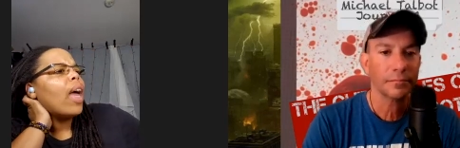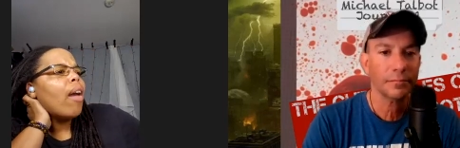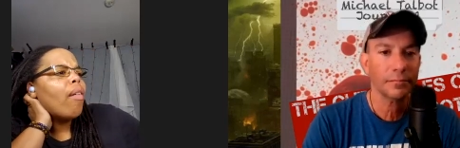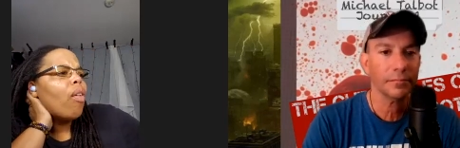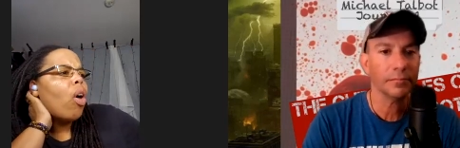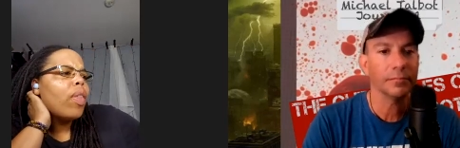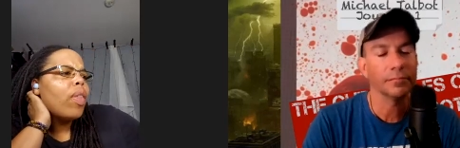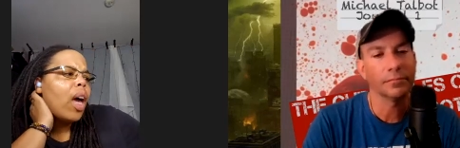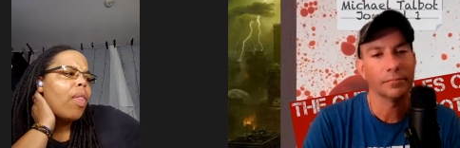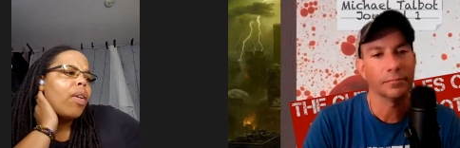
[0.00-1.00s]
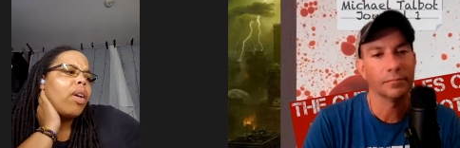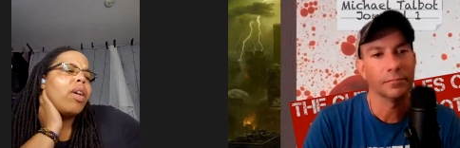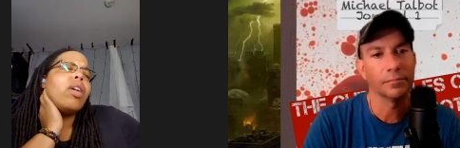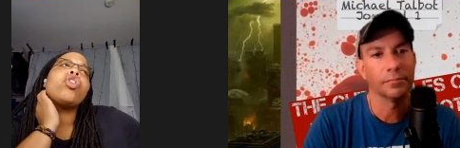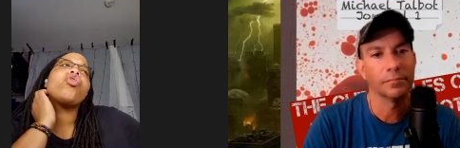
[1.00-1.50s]
Speaker 1: out of all the
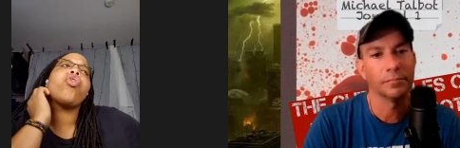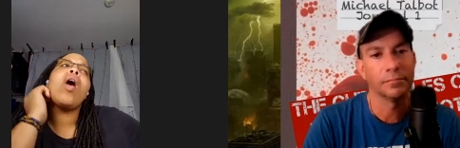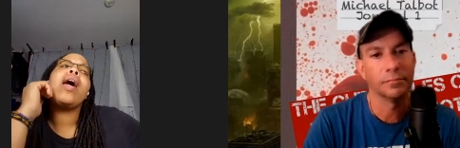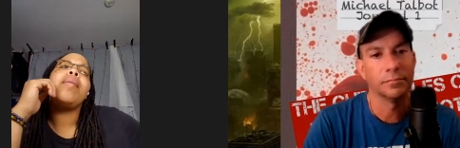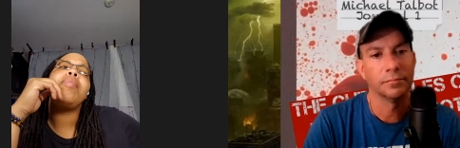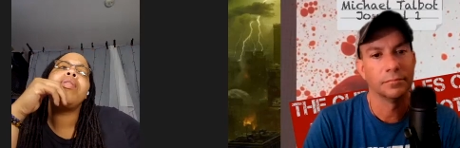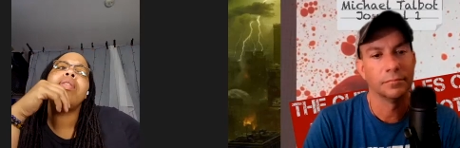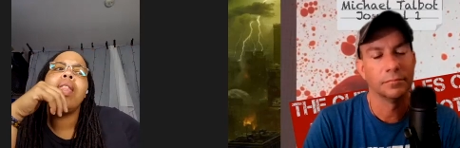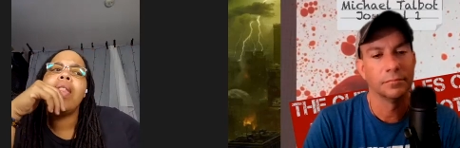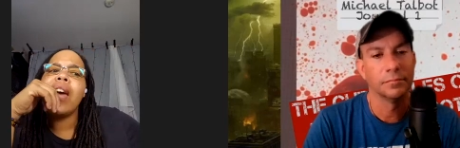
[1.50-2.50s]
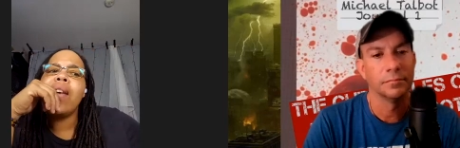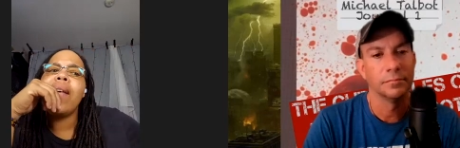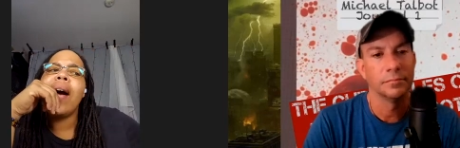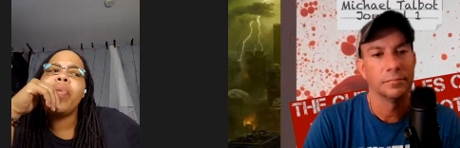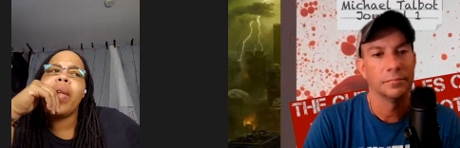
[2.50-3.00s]
other tribes that
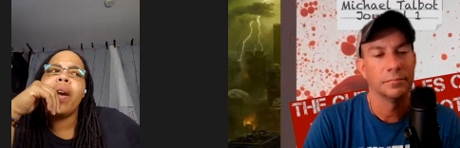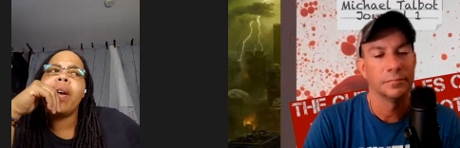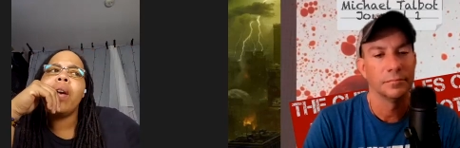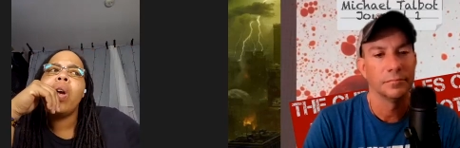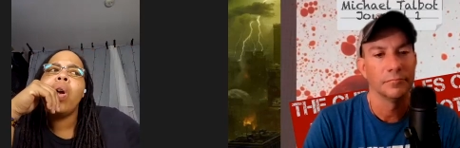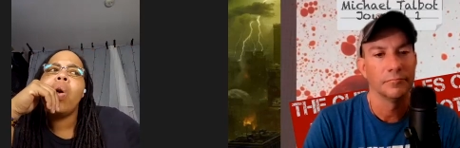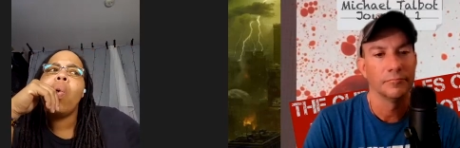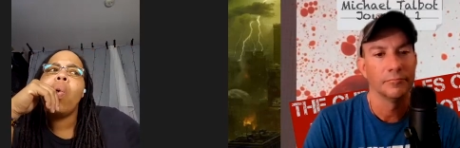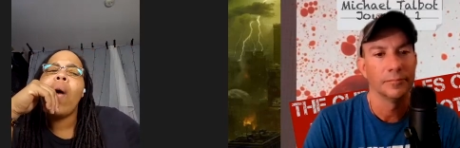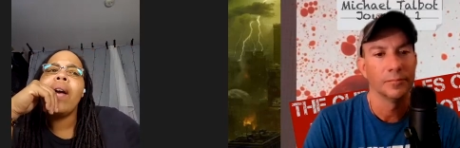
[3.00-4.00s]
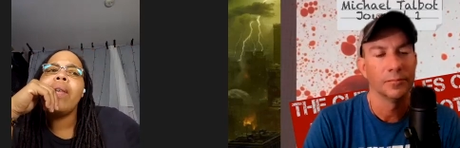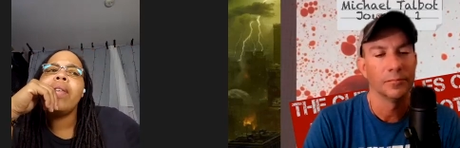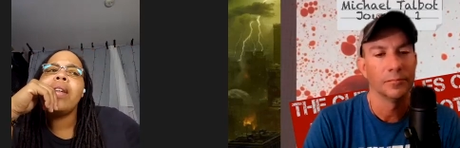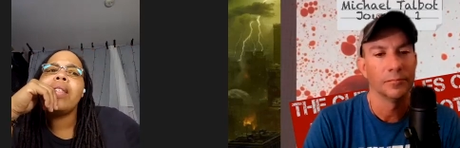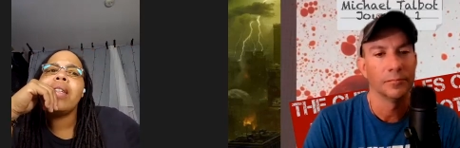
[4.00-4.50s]
are out there, why are
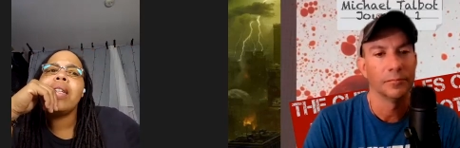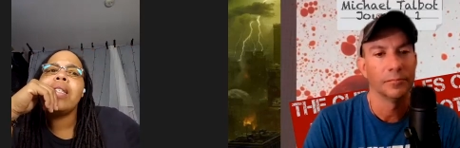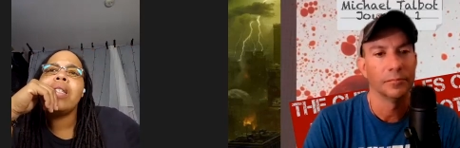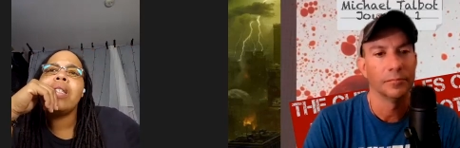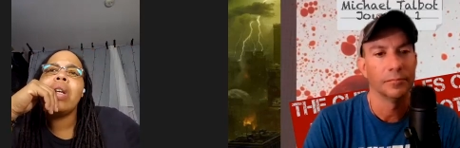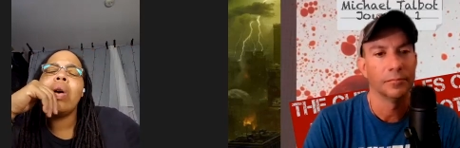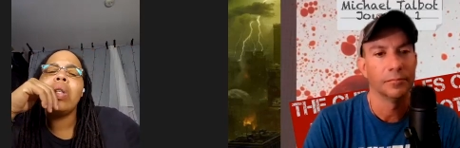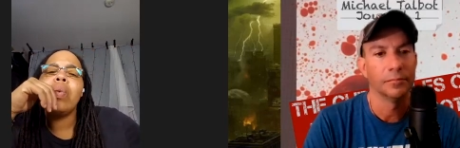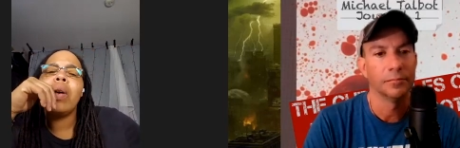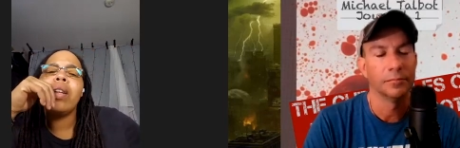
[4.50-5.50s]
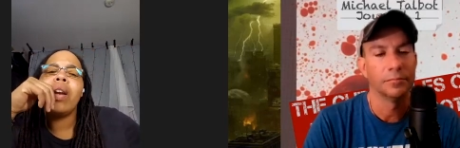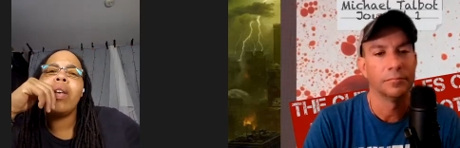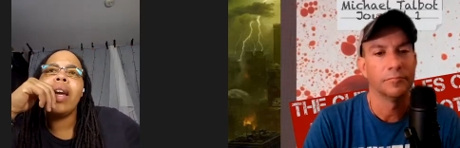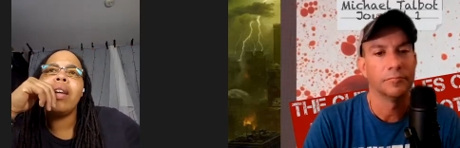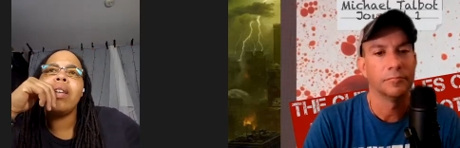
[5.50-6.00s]
the Distantians the only ones that
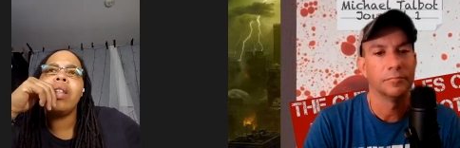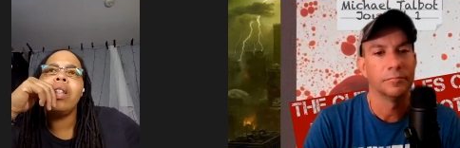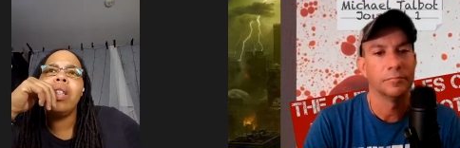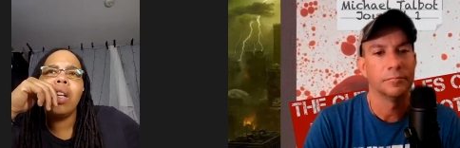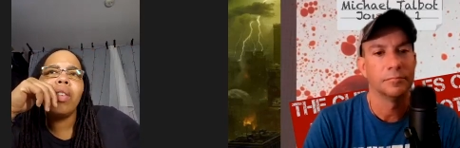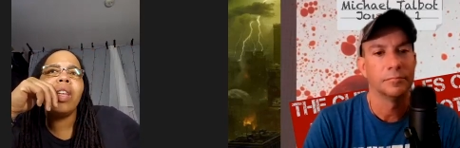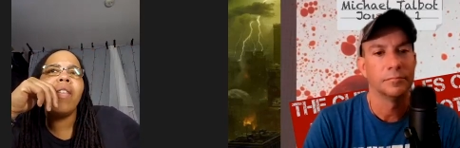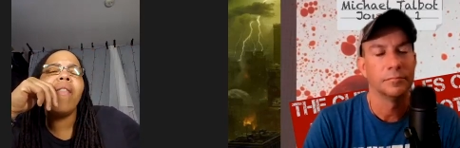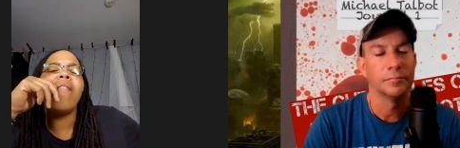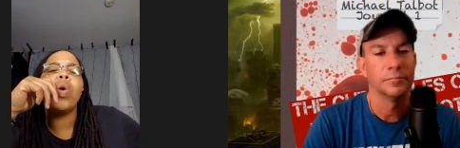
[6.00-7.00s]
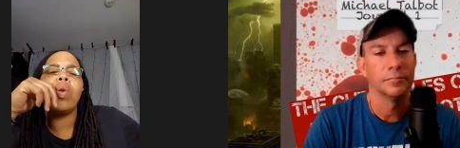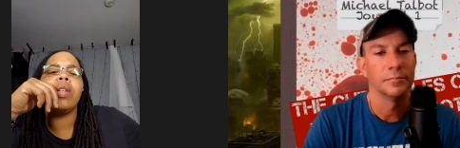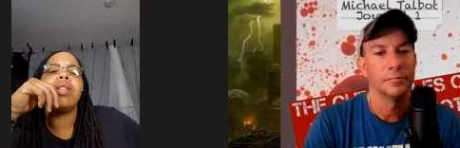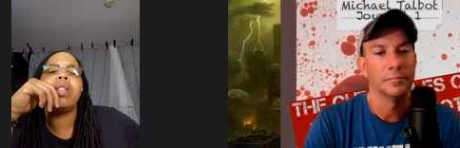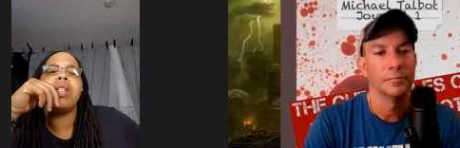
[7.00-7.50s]
are like literally
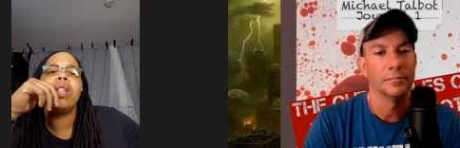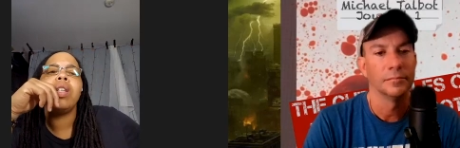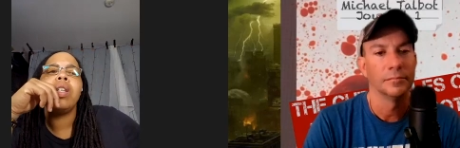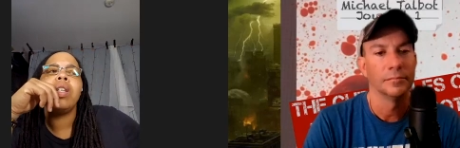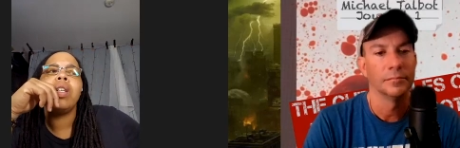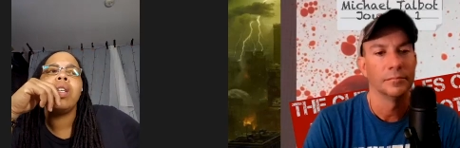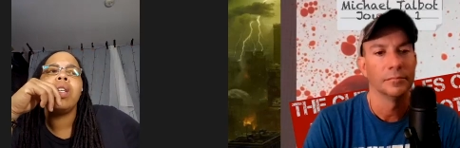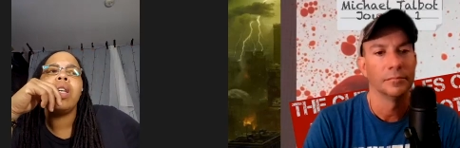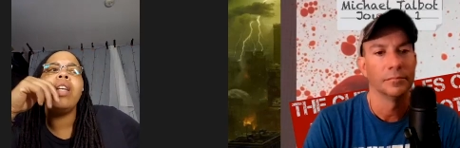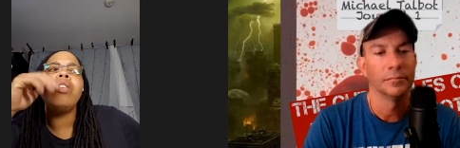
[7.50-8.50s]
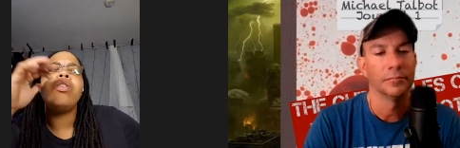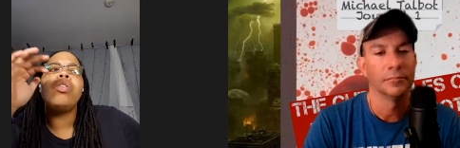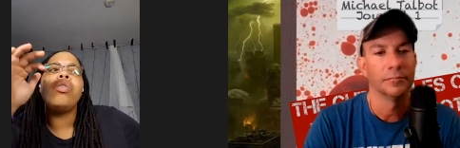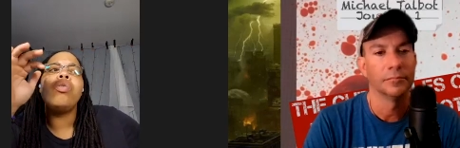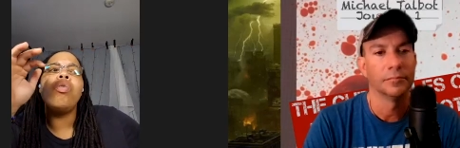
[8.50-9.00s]
forced
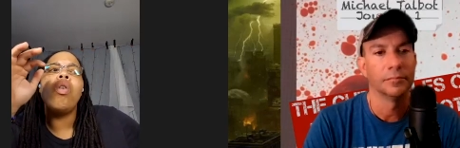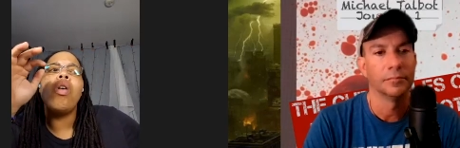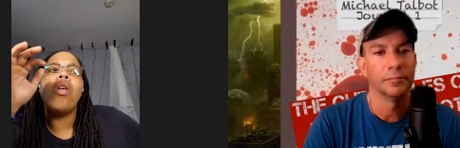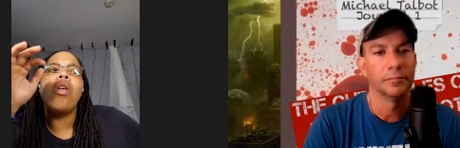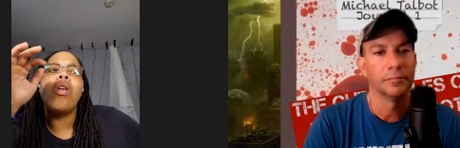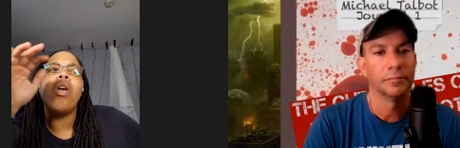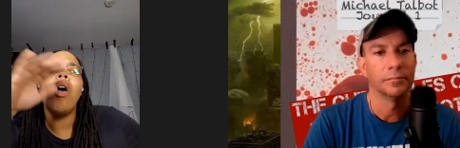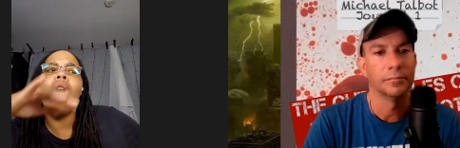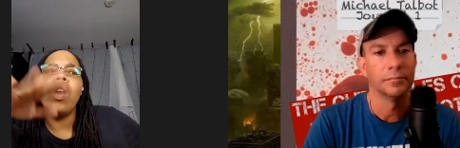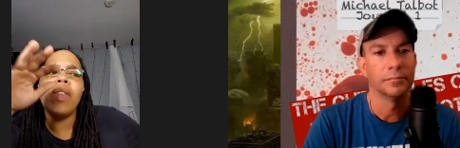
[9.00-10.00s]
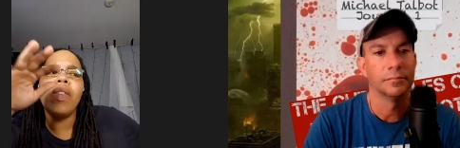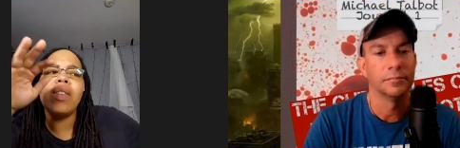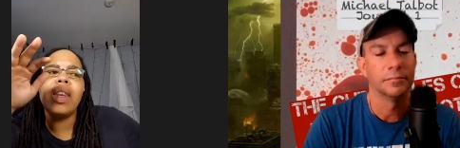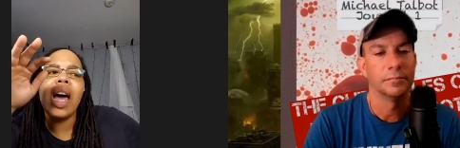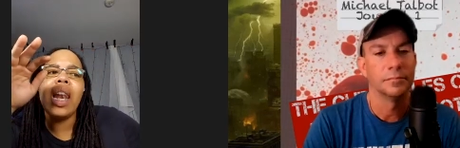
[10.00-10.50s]
into all of this
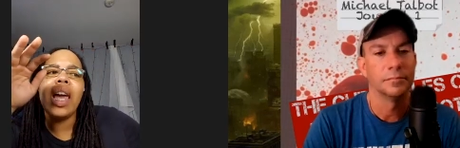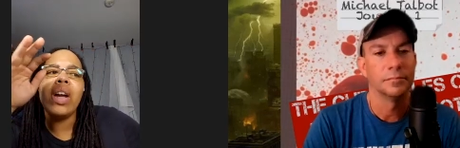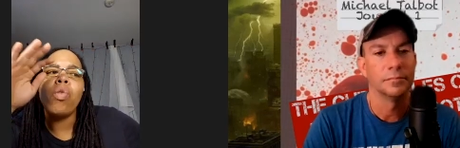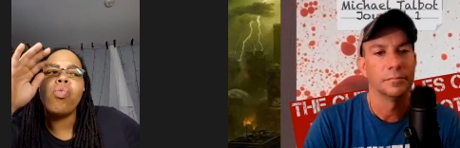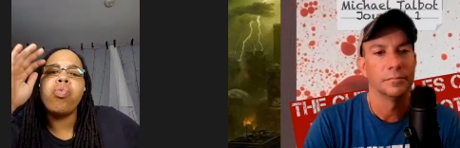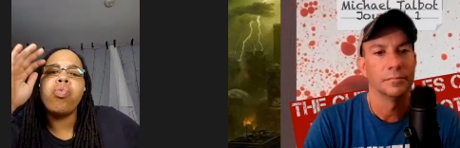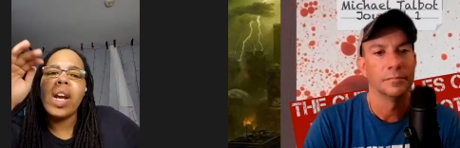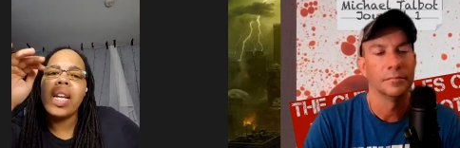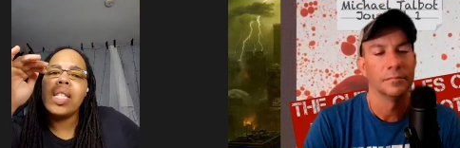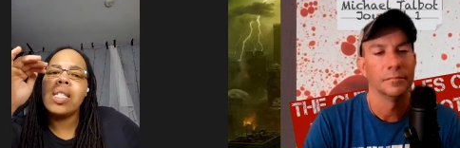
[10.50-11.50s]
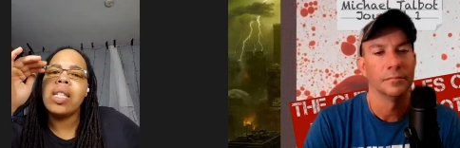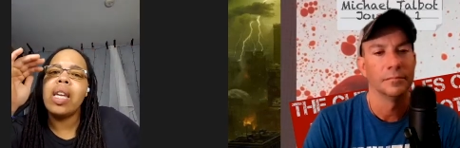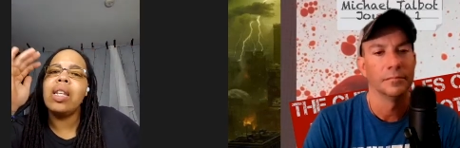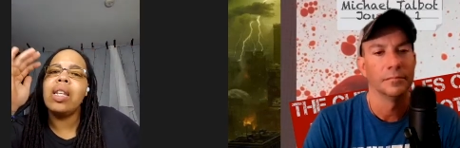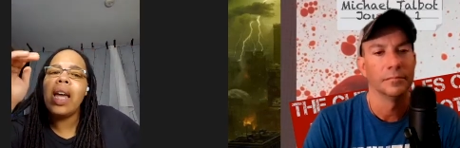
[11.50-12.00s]
and not like raised and